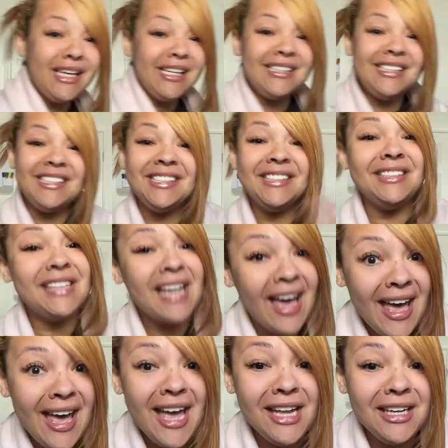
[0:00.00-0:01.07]
Get
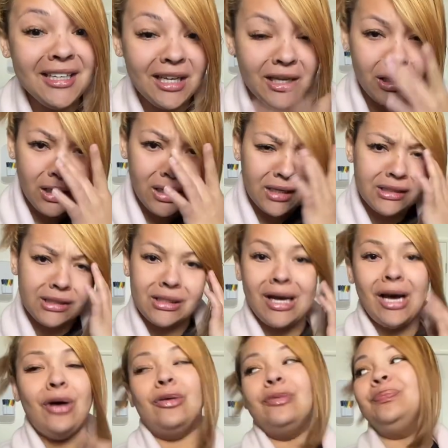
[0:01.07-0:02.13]
set. Let's
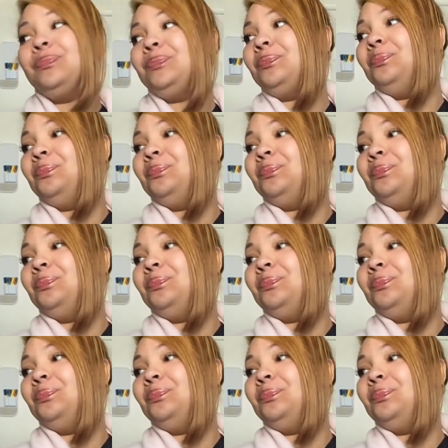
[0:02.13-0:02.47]
go.